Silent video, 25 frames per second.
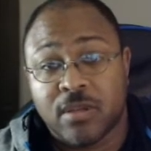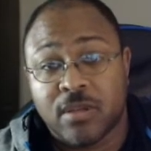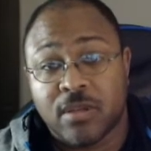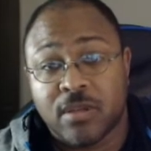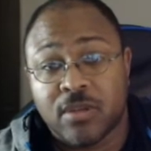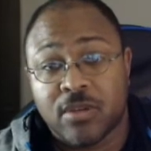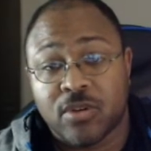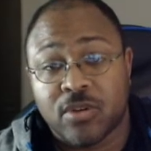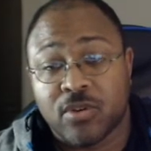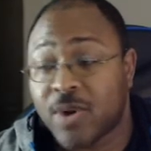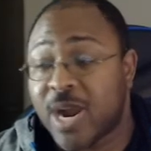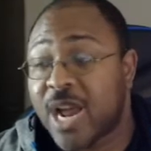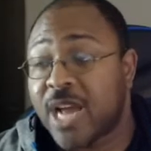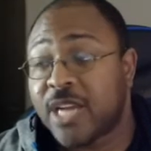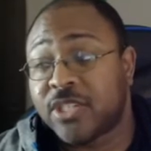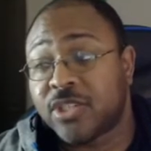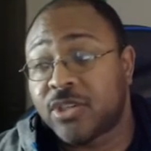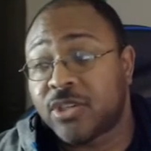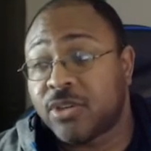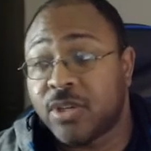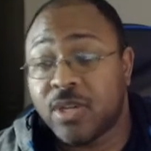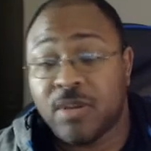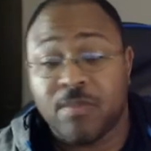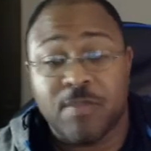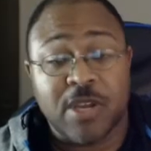
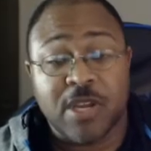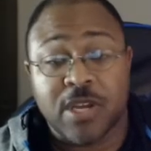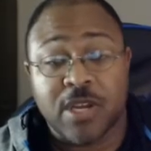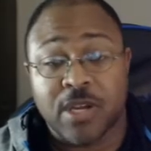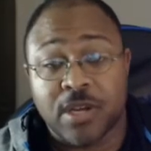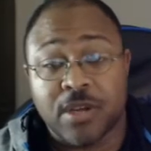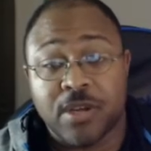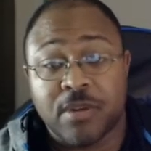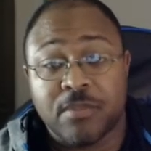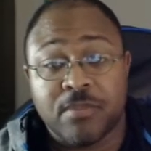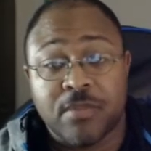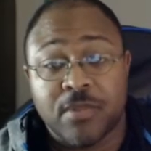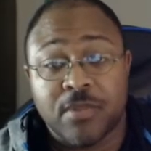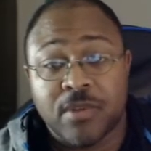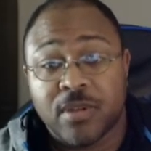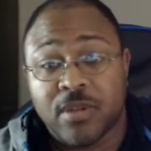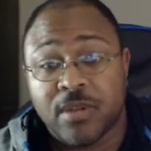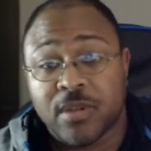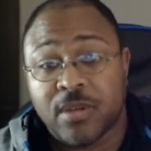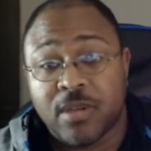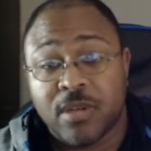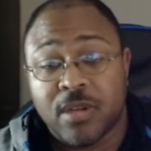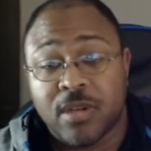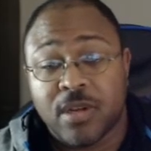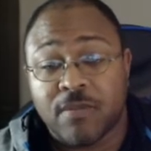gradually become
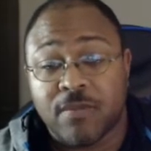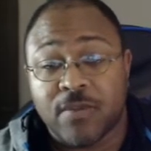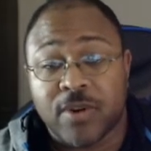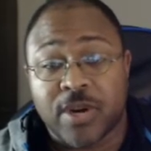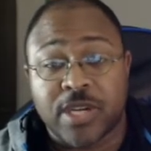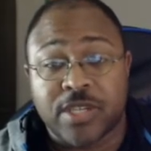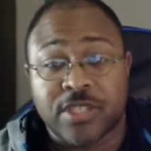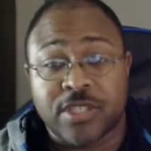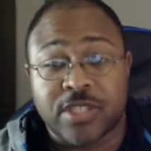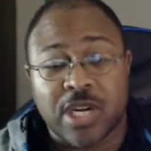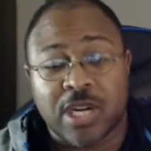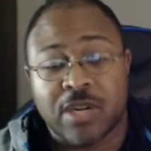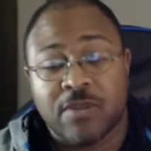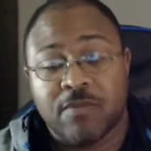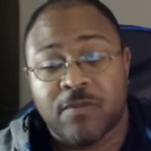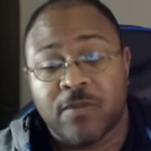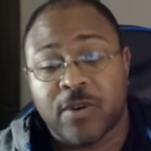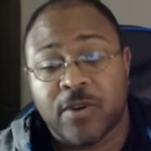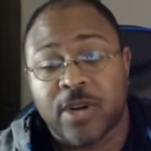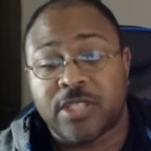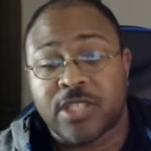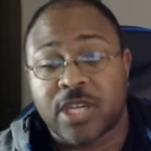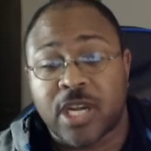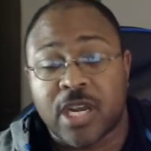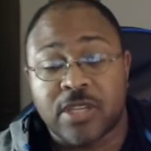a
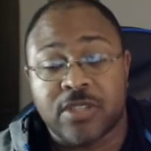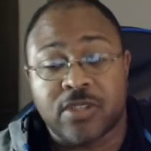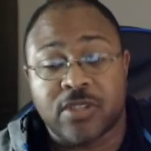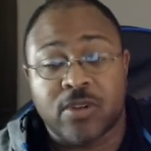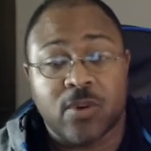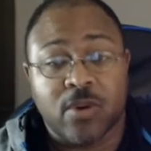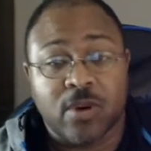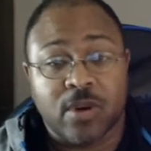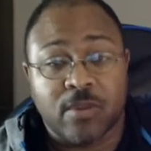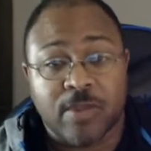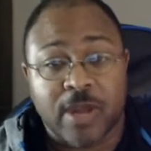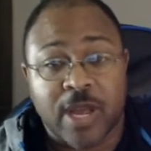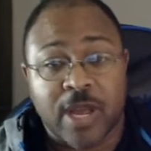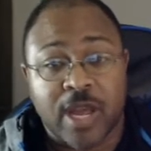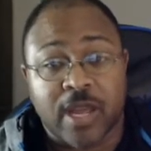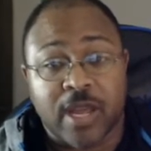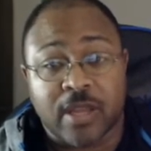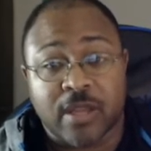franchise quarterback?